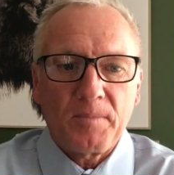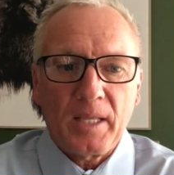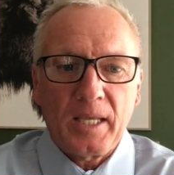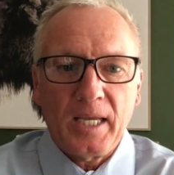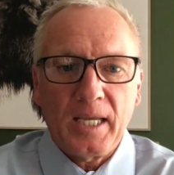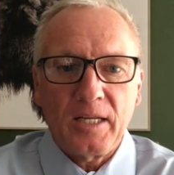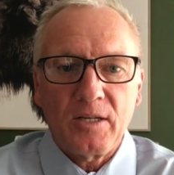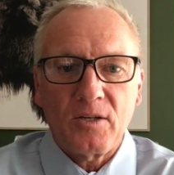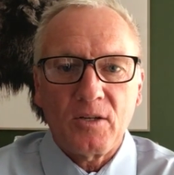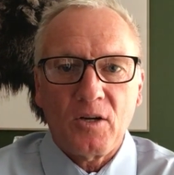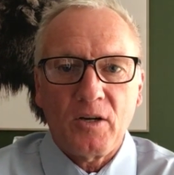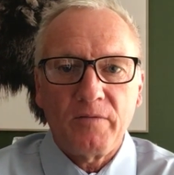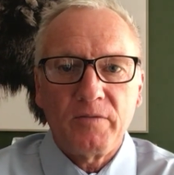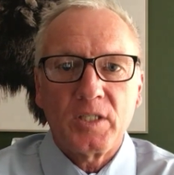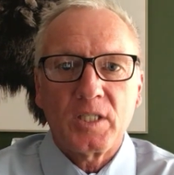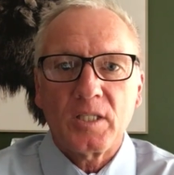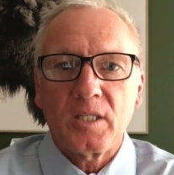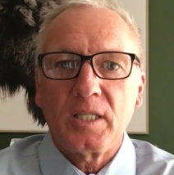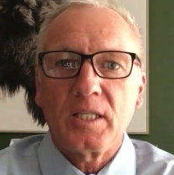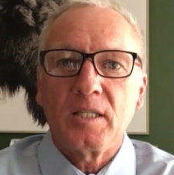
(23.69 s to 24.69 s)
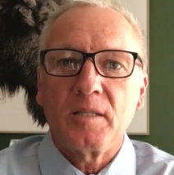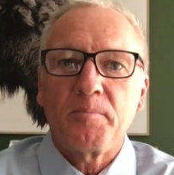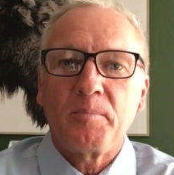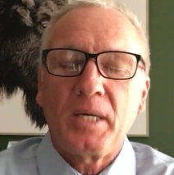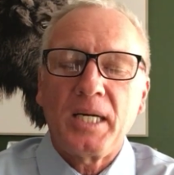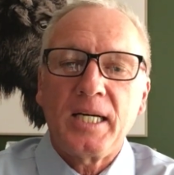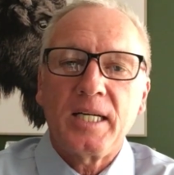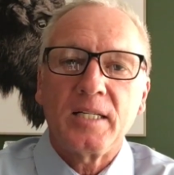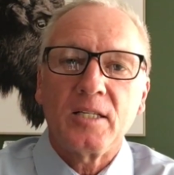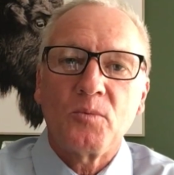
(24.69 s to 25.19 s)
and obviously the
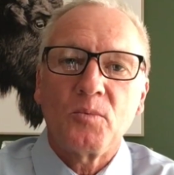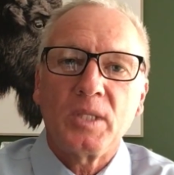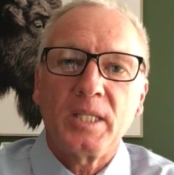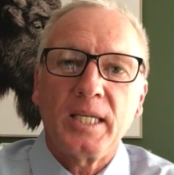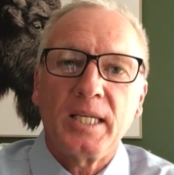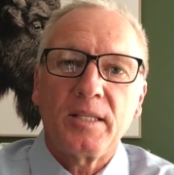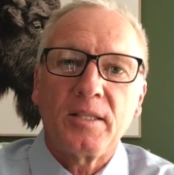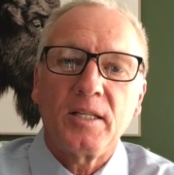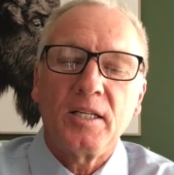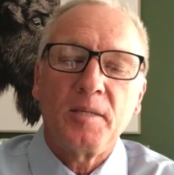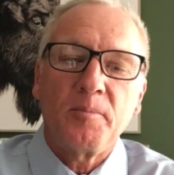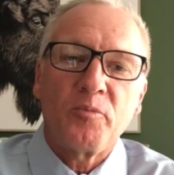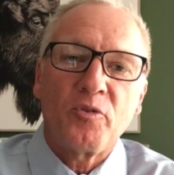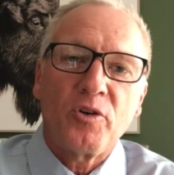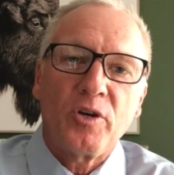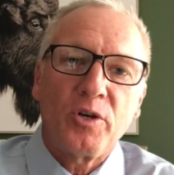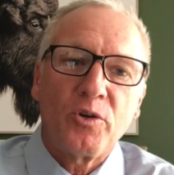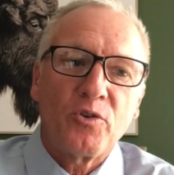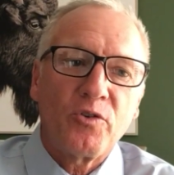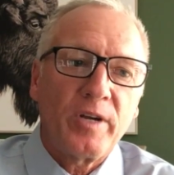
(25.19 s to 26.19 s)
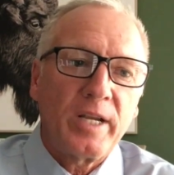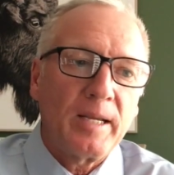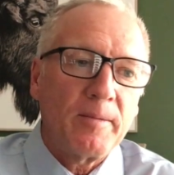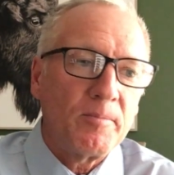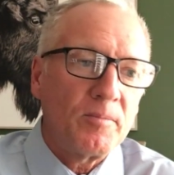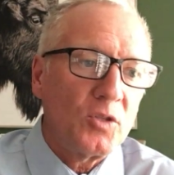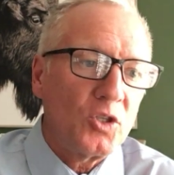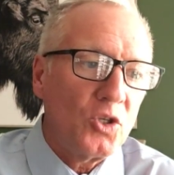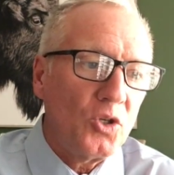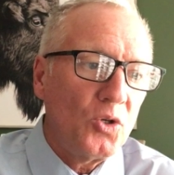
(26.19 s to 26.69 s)
Partner with Anthony
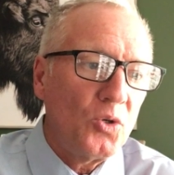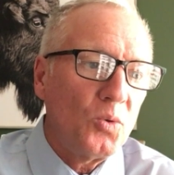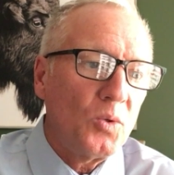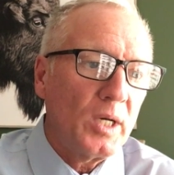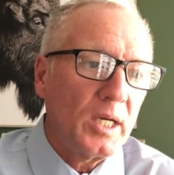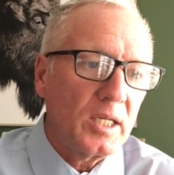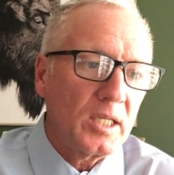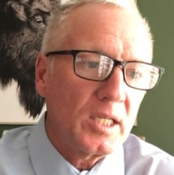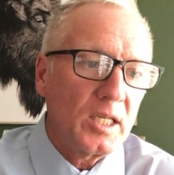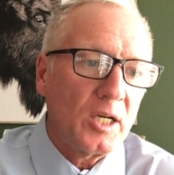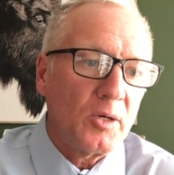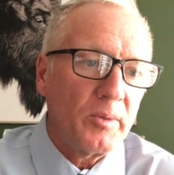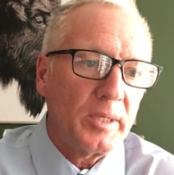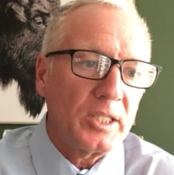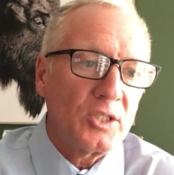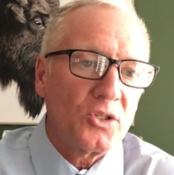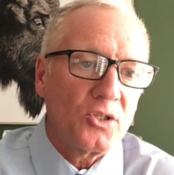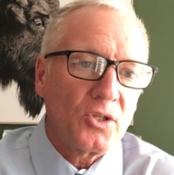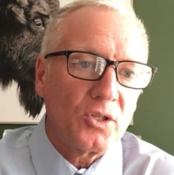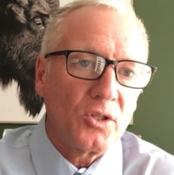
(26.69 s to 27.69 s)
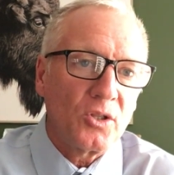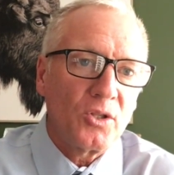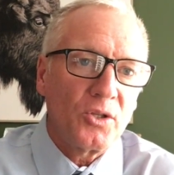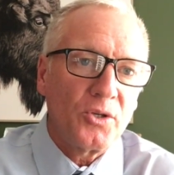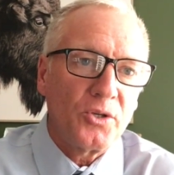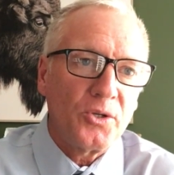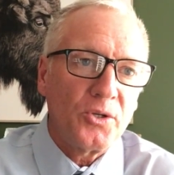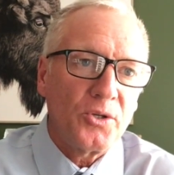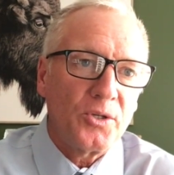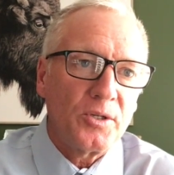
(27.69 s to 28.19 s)
program, you are going to
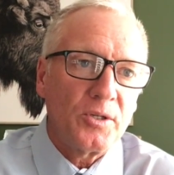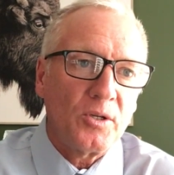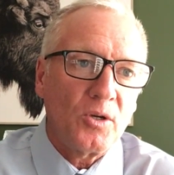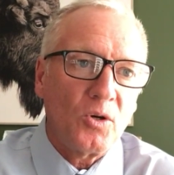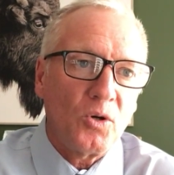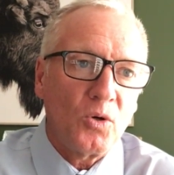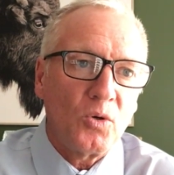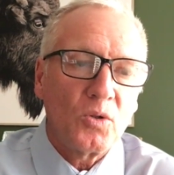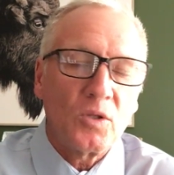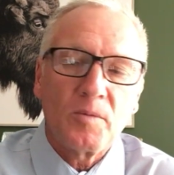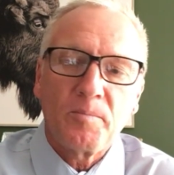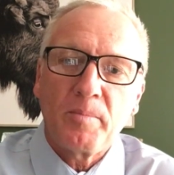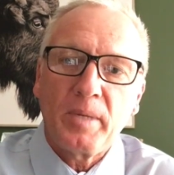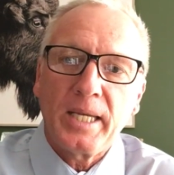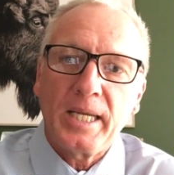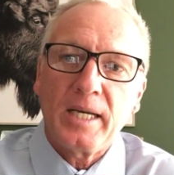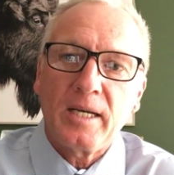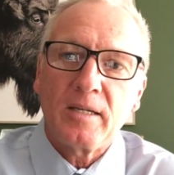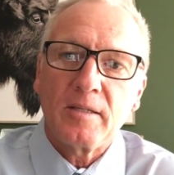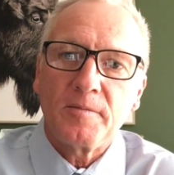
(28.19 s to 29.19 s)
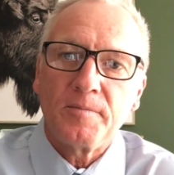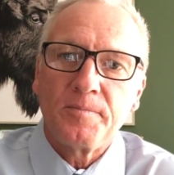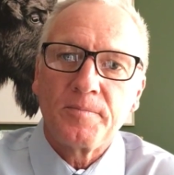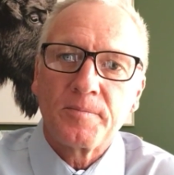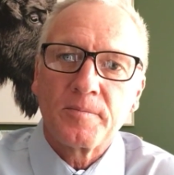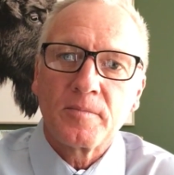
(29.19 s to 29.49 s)
learn all about